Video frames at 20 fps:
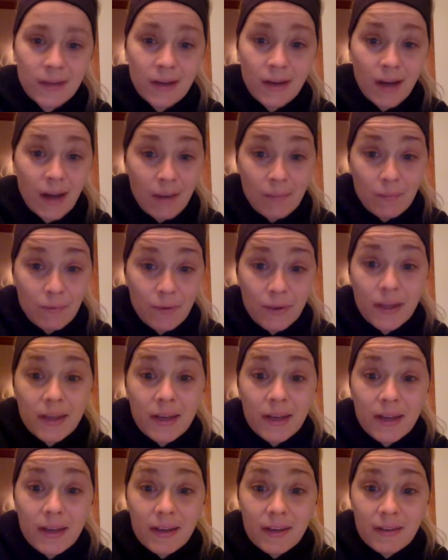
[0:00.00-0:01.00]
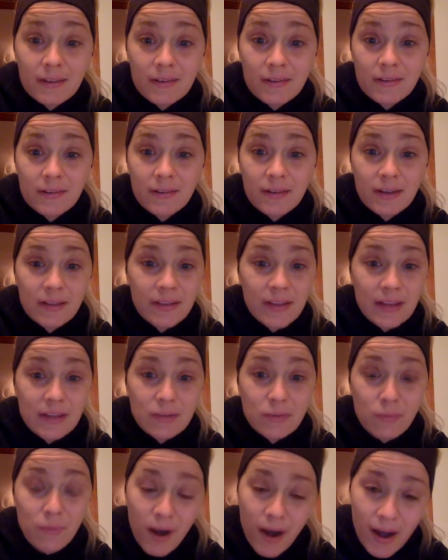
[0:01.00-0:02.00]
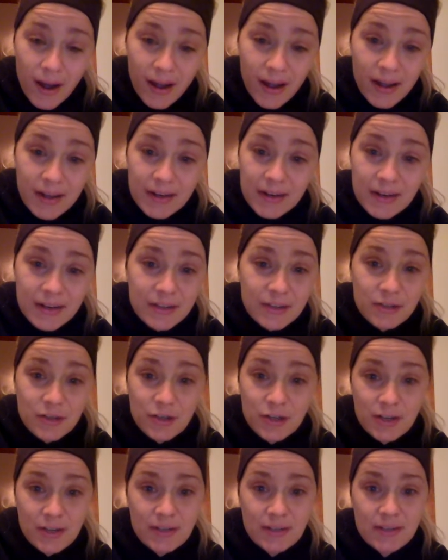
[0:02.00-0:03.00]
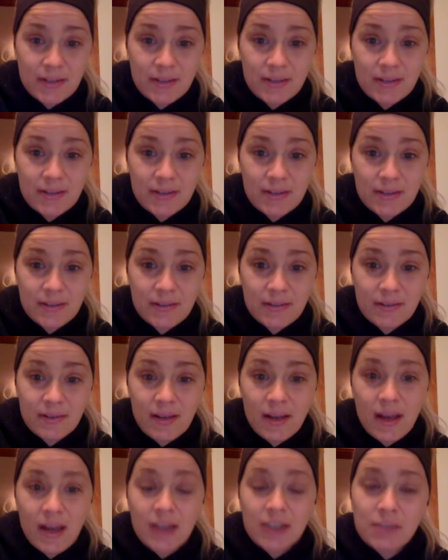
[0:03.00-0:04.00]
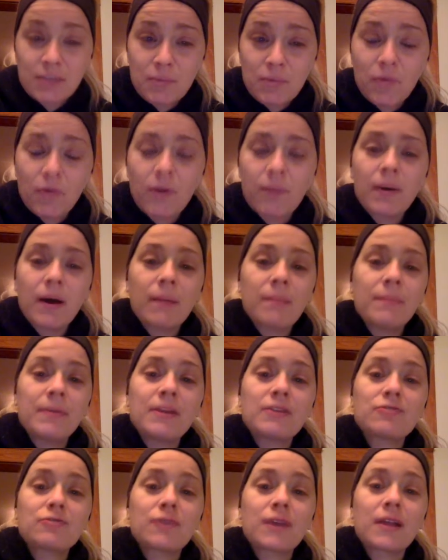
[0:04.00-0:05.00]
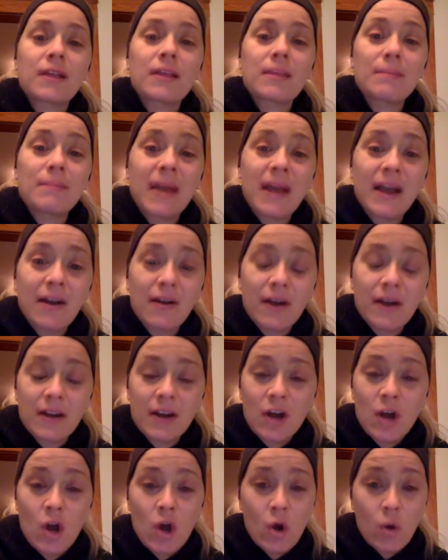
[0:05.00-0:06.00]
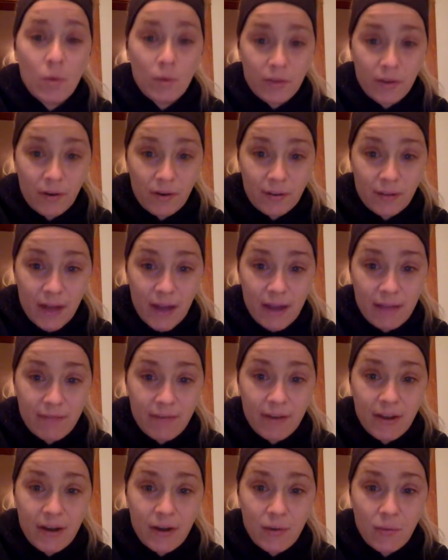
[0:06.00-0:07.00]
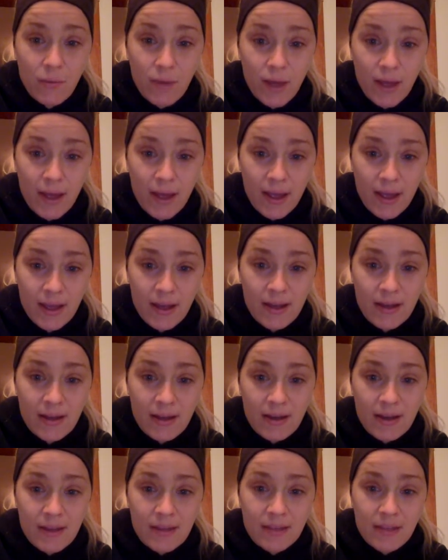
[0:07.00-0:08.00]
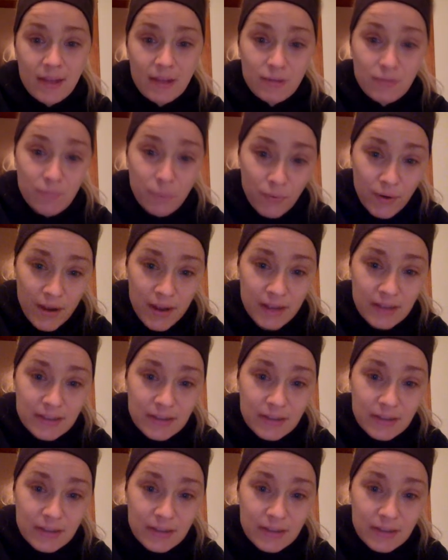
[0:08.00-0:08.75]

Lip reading: I'm weak. That's why I need Jesus." It's more about being transparent with our life in a way that brings